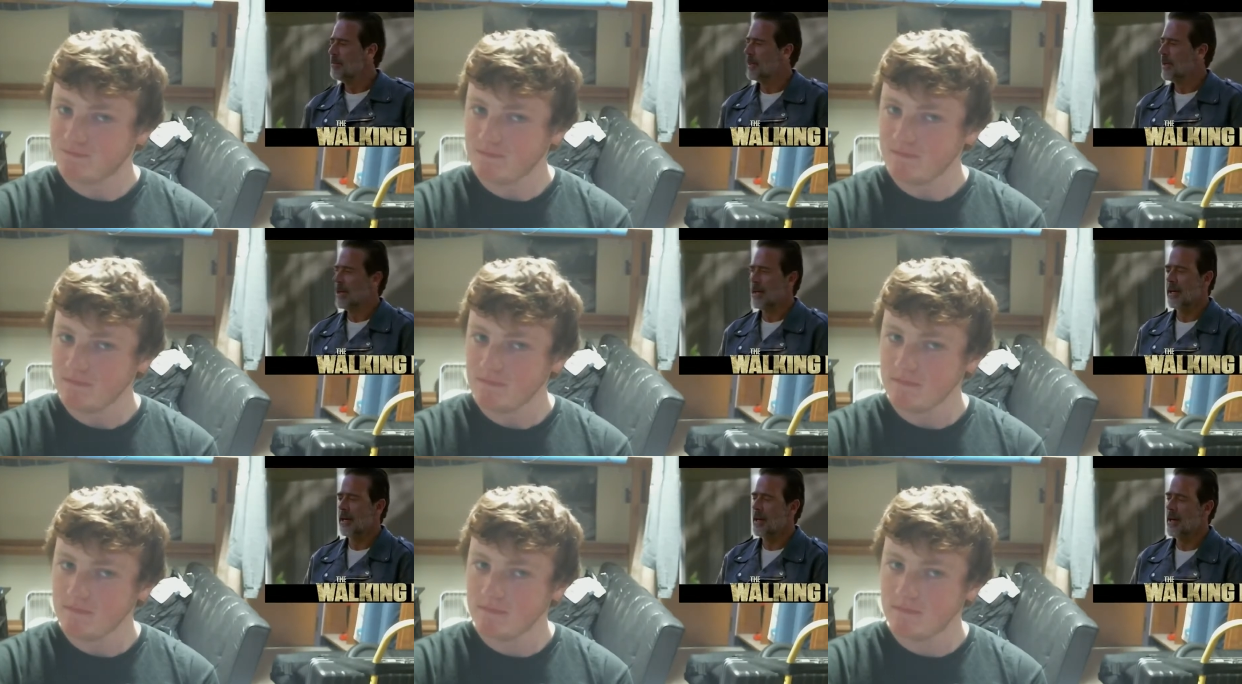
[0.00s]

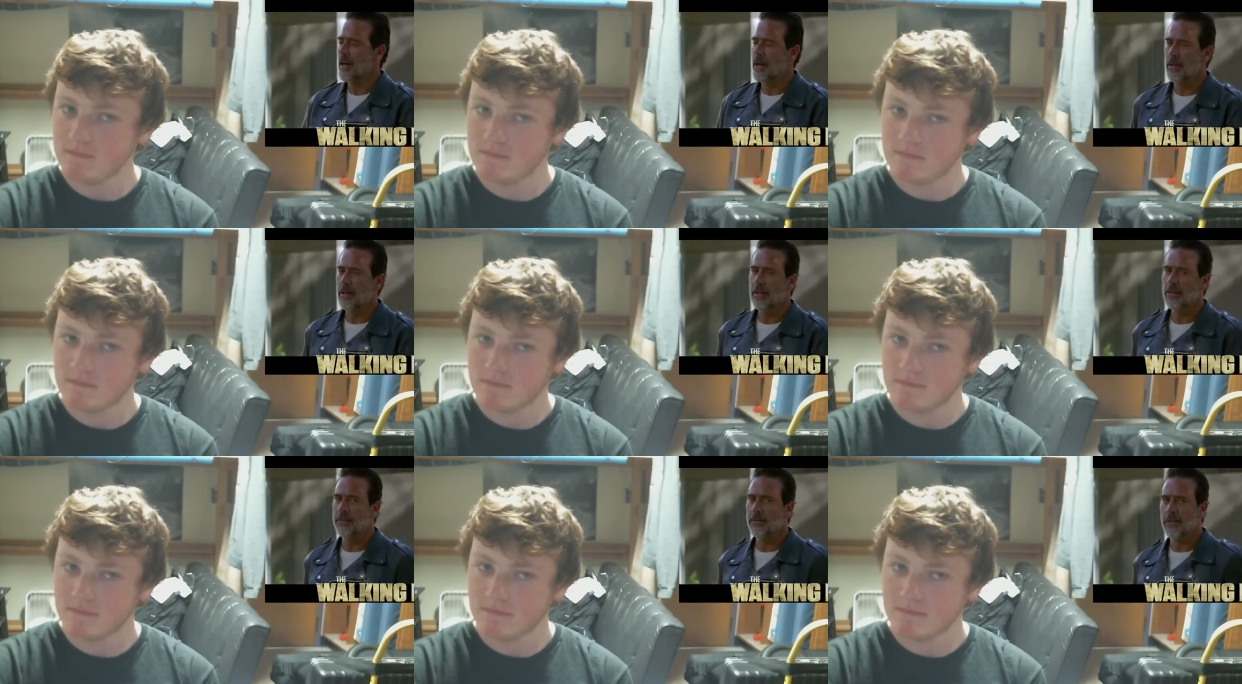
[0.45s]
Speaker 1: like a
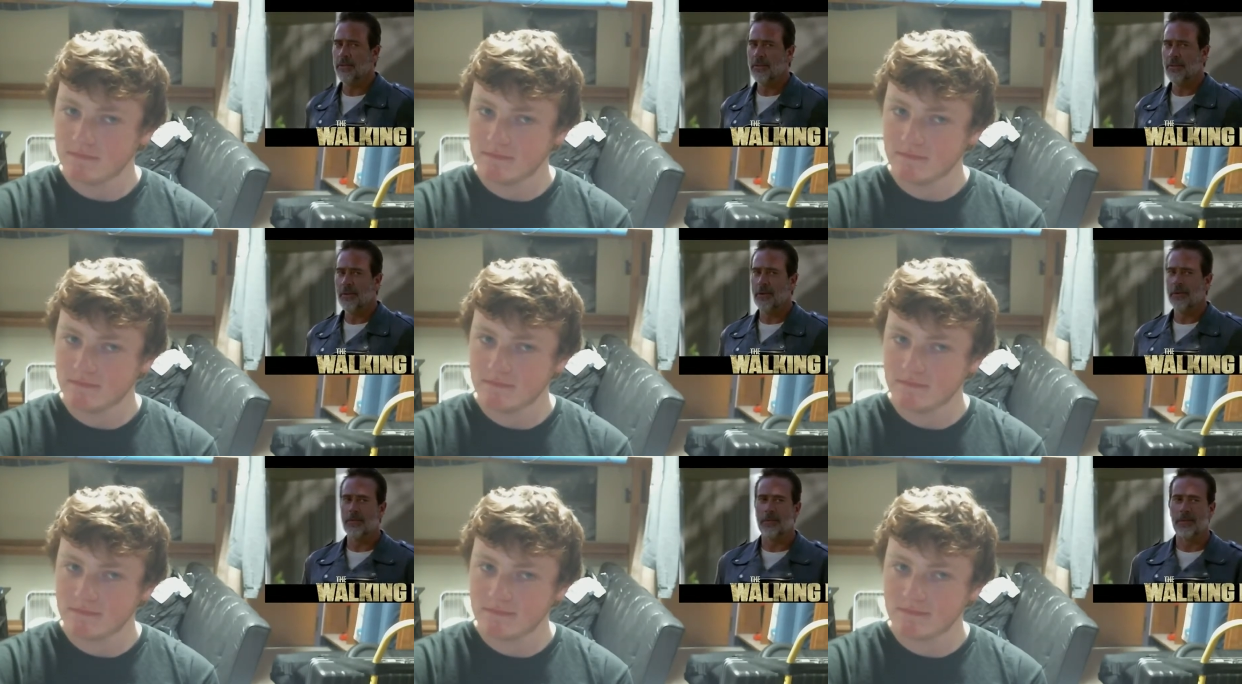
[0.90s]
hell of a
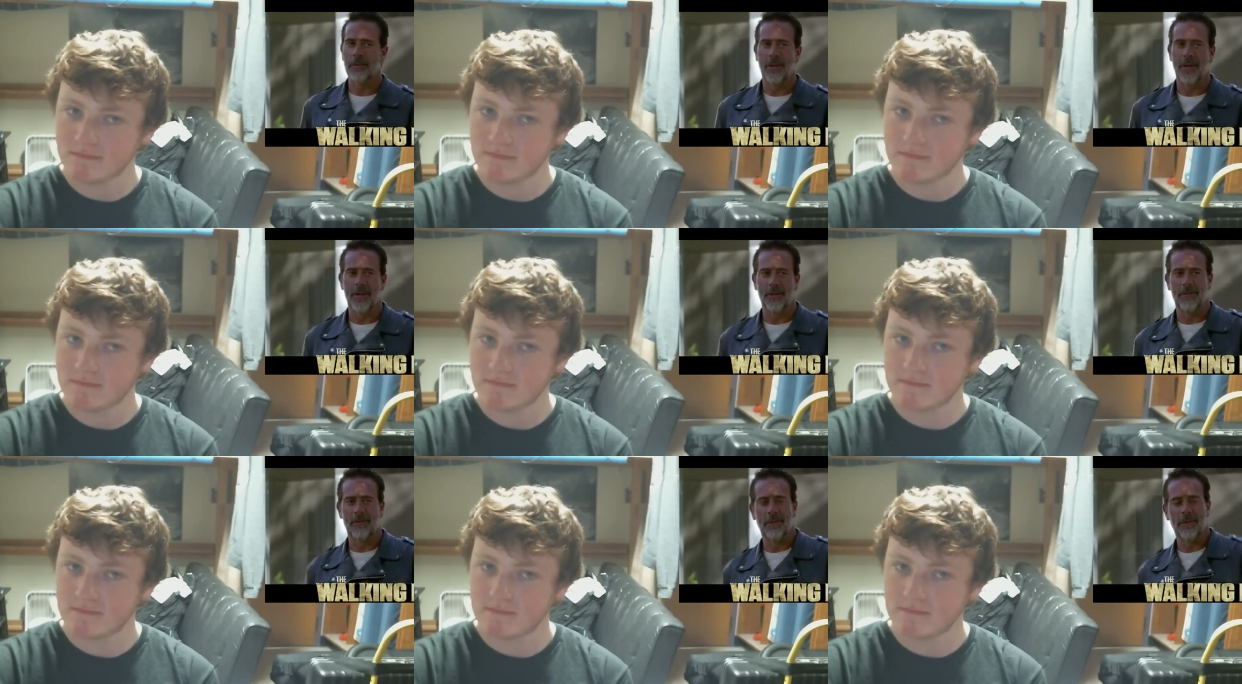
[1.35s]
stressful
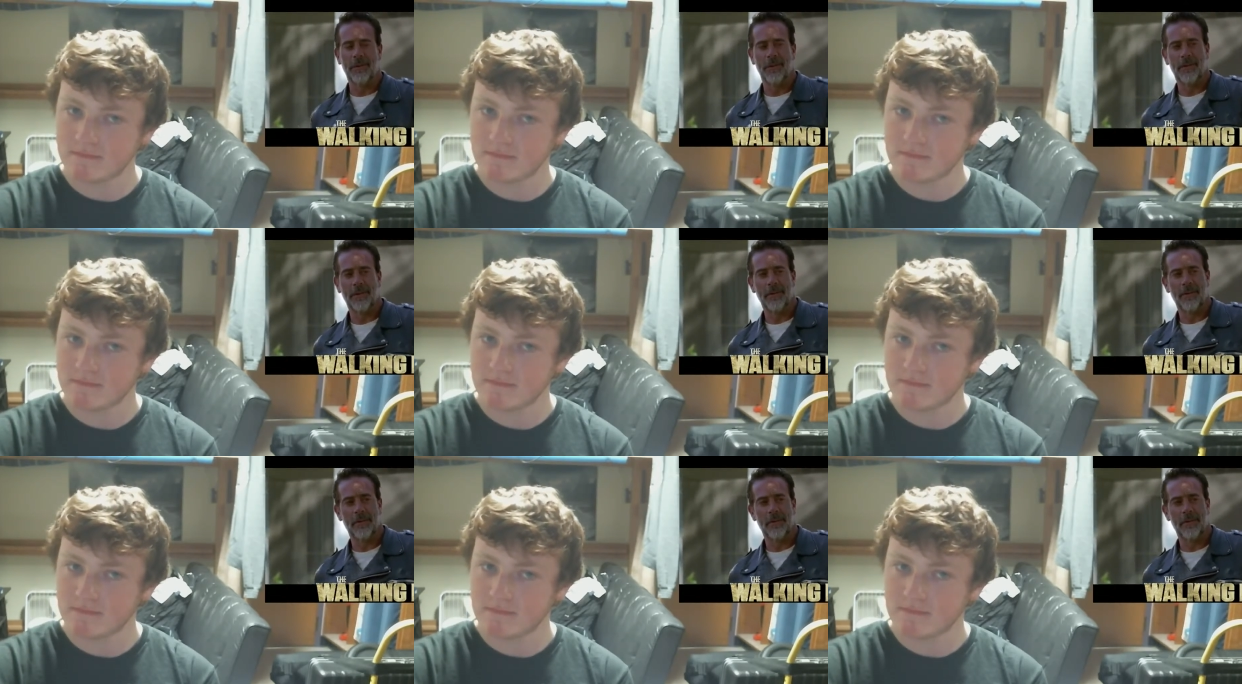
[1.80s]
night for her.